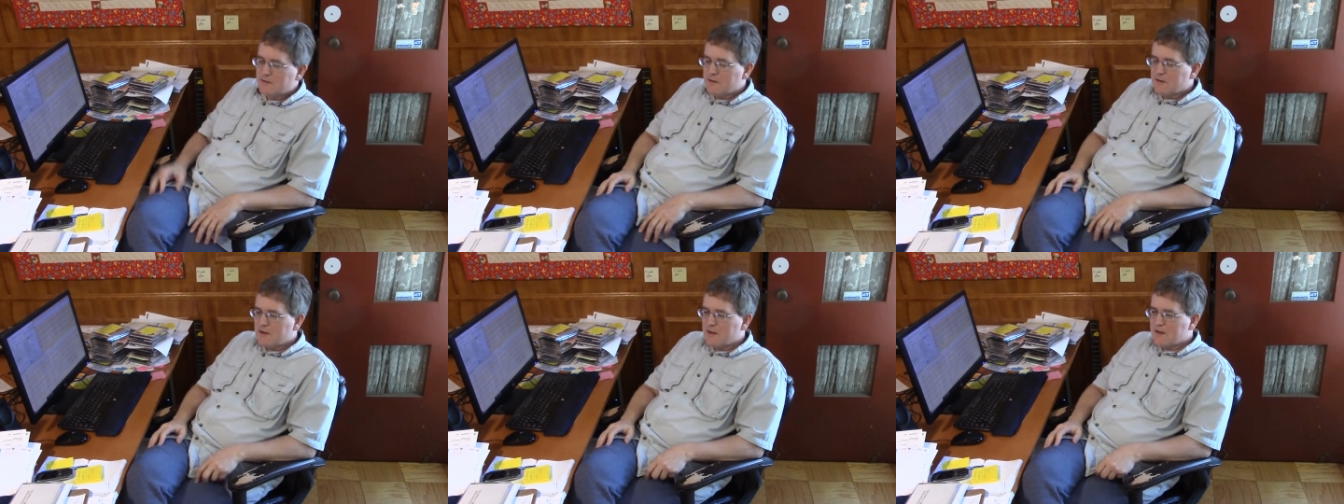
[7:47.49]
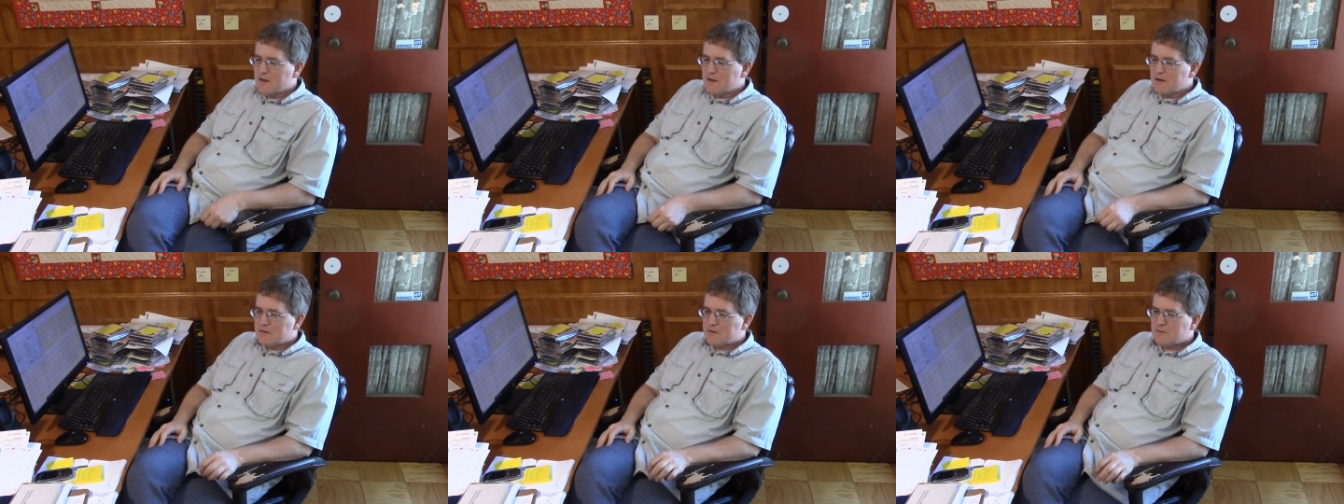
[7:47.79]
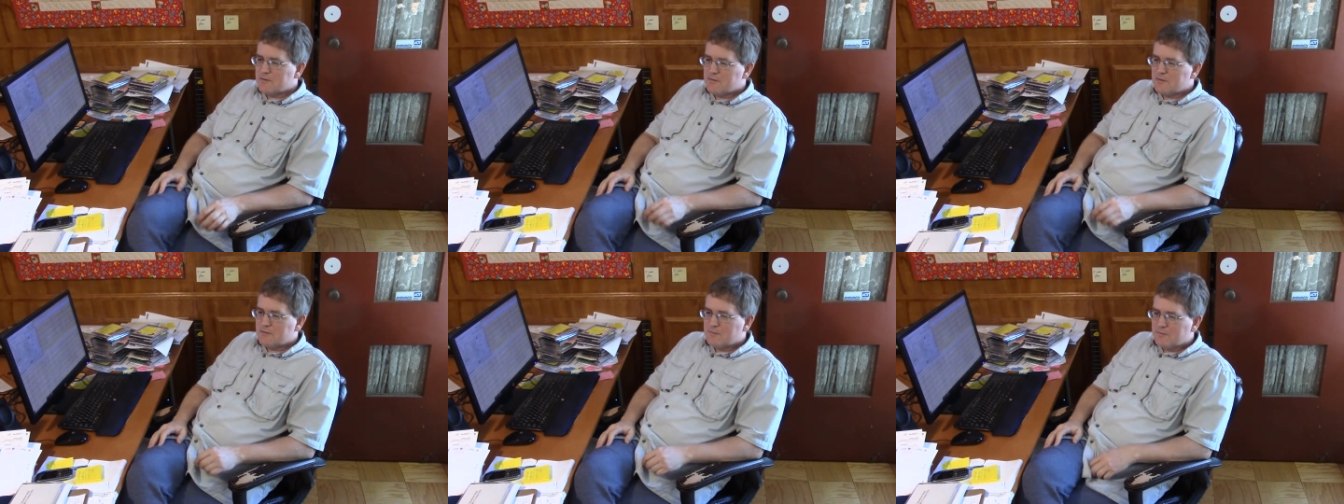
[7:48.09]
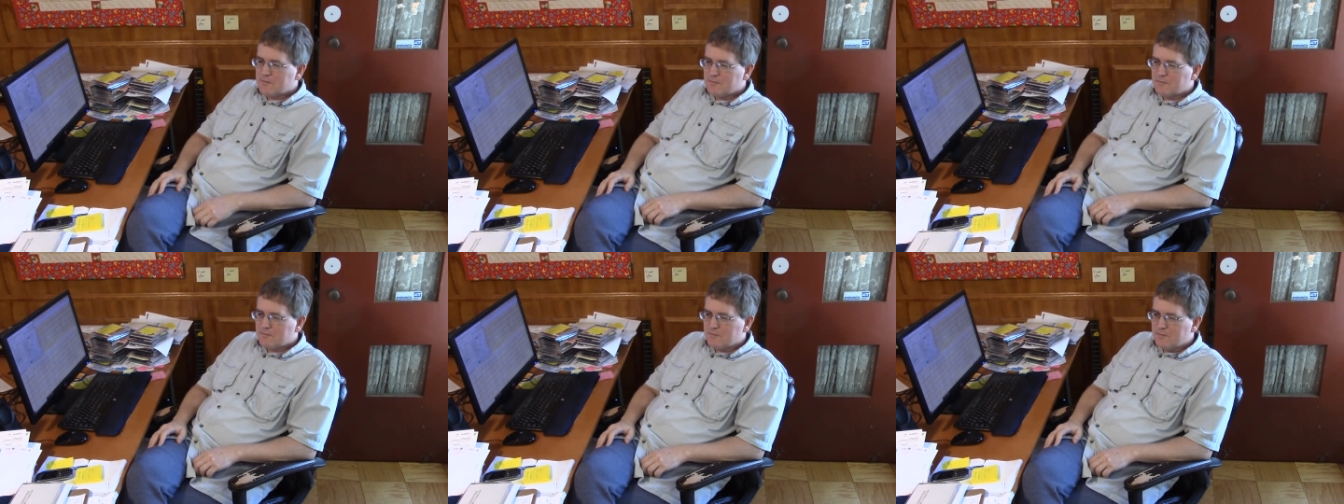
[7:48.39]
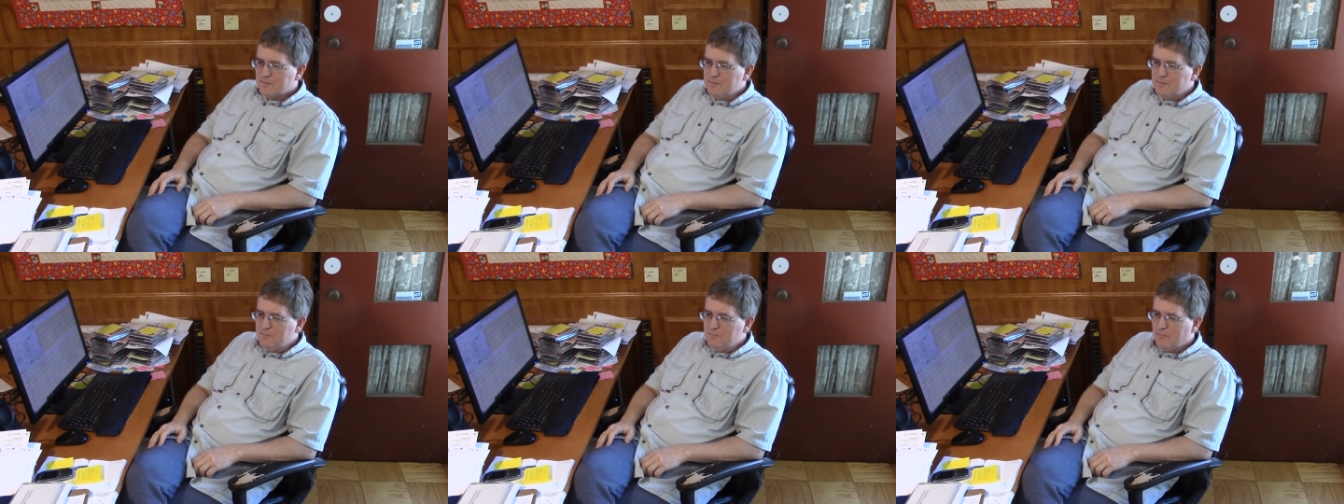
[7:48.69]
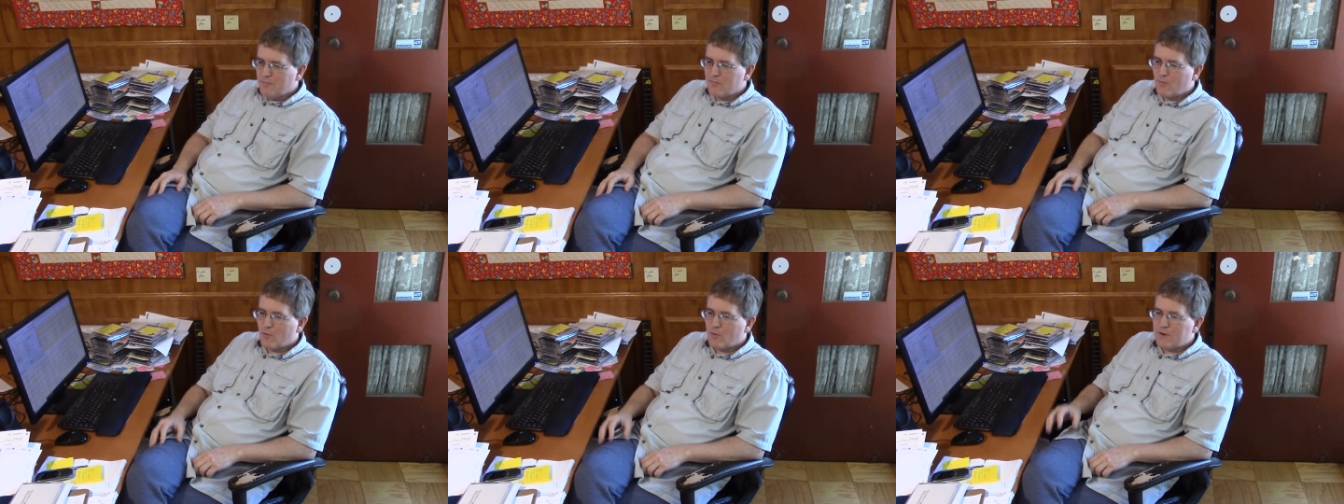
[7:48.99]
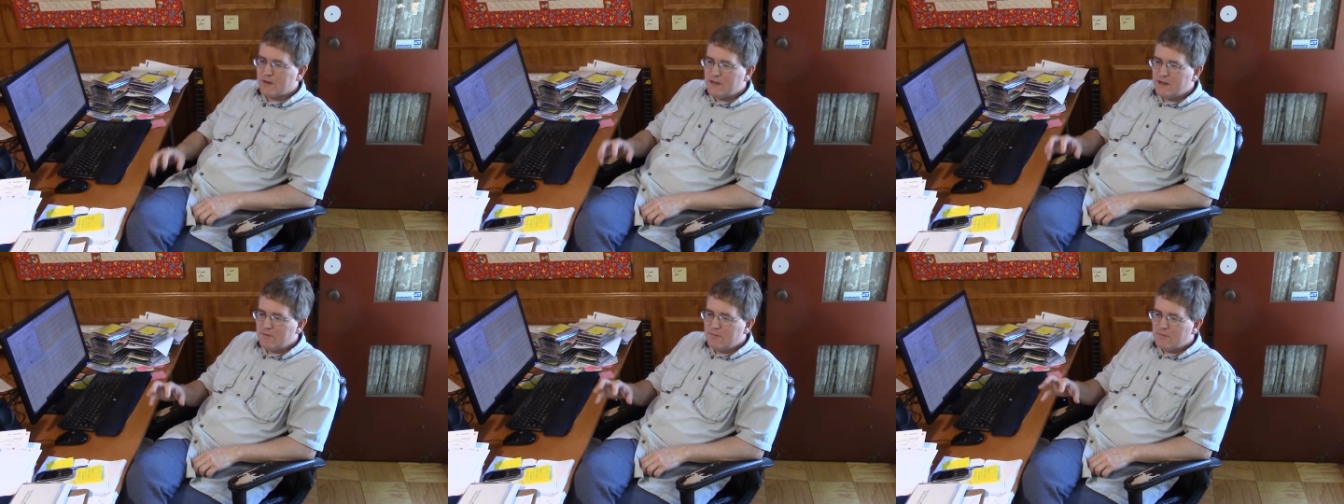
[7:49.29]
and before
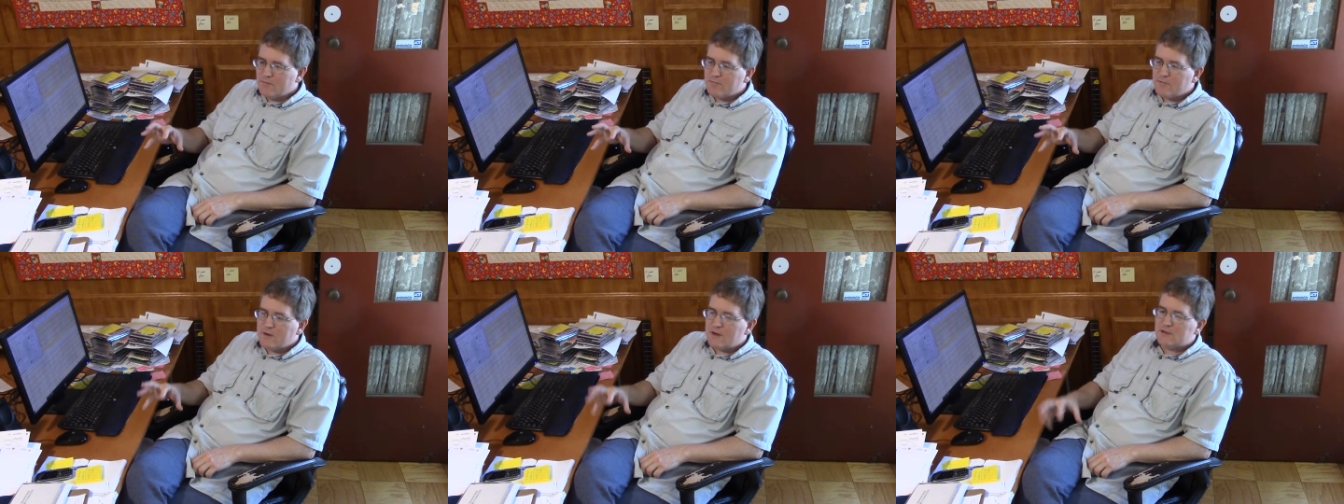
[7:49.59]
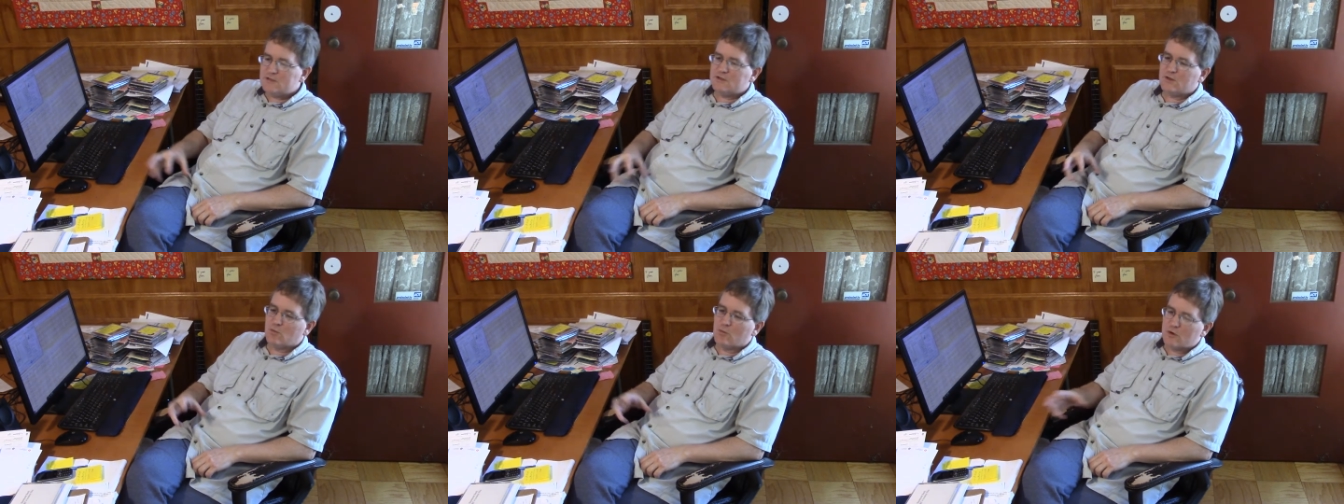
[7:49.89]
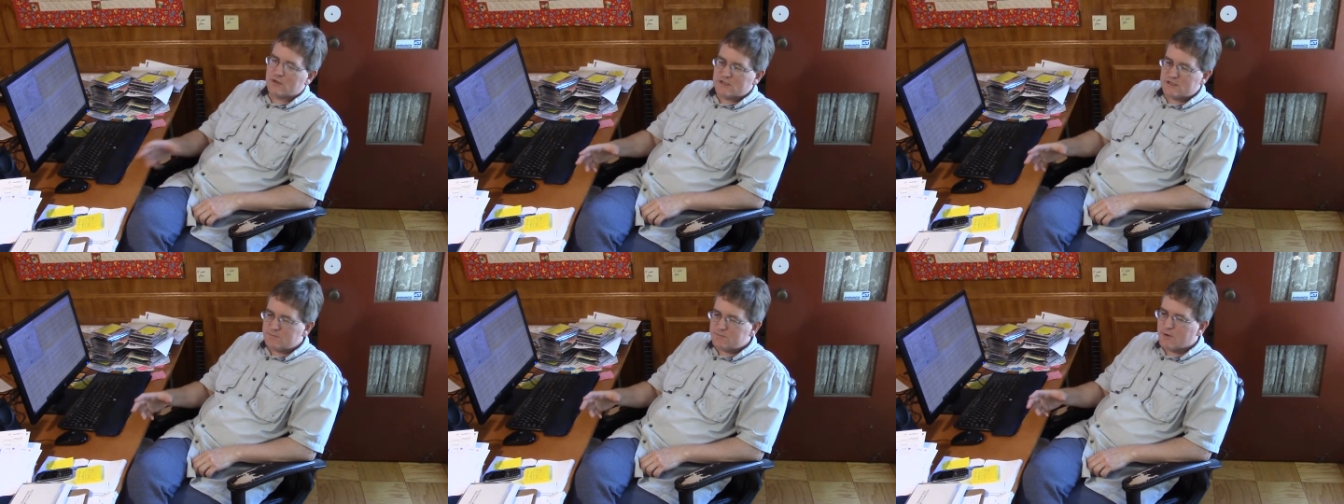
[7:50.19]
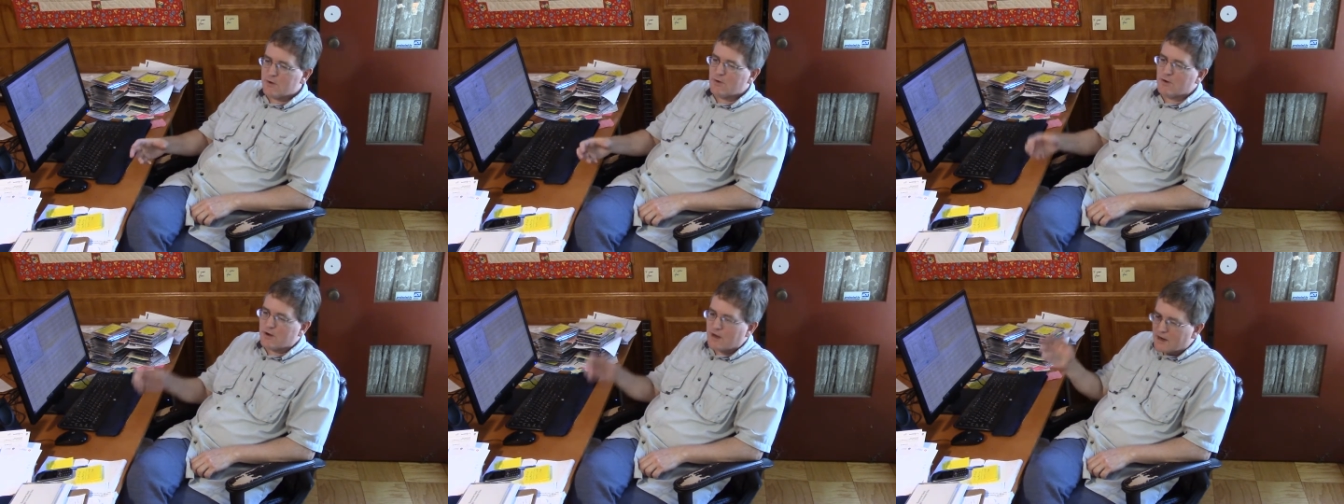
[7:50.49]
he even finished the word Spirit,